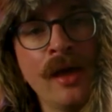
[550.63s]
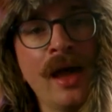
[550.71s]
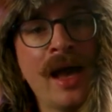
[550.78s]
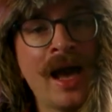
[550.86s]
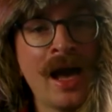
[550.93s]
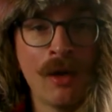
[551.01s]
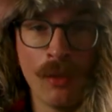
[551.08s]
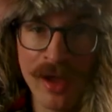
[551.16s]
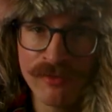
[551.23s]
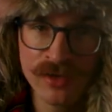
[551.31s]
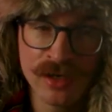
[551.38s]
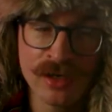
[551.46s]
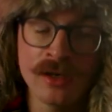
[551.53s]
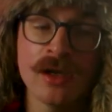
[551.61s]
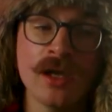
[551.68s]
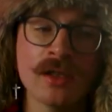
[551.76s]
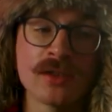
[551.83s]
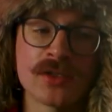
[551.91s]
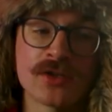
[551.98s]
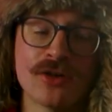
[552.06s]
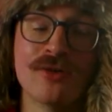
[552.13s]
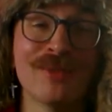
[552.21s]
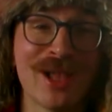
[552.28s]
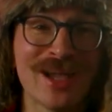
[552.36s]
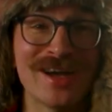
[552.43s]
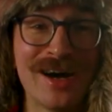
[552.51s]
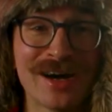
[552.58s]
However, the
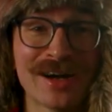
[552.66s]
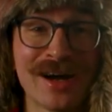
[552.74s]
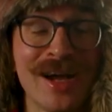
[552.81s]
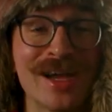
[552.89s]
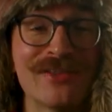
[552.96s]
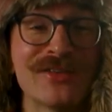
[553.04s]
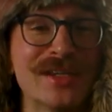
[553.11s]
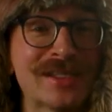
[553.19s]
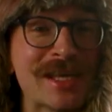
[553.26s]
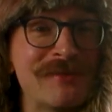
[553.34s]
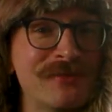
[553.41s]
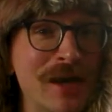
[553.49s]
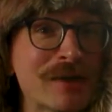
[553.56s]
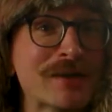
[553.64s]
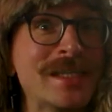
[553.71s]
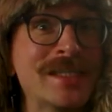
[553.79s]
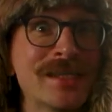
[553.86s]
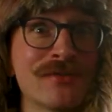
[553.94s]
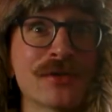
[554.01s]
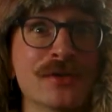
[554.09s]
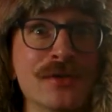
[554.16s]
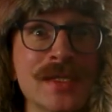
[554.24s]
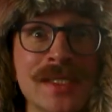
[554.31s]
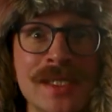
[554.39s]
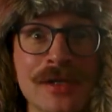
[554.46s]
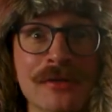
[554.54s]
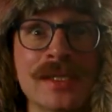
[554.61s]
Stormlight Archive is a very difficult
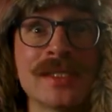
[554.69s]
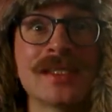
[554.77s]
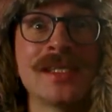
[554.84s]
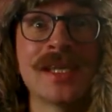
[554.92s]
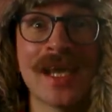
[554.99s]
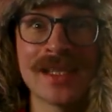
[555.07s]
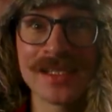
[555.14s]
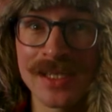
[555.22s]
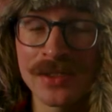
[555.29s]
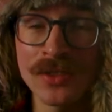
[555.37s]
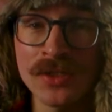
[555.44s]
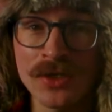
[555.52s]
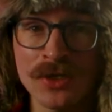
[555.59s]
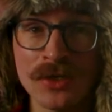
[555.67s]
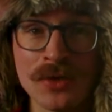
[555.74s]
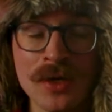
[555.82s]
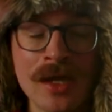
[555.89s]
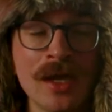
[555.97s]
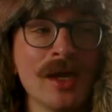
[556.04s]
series to get into.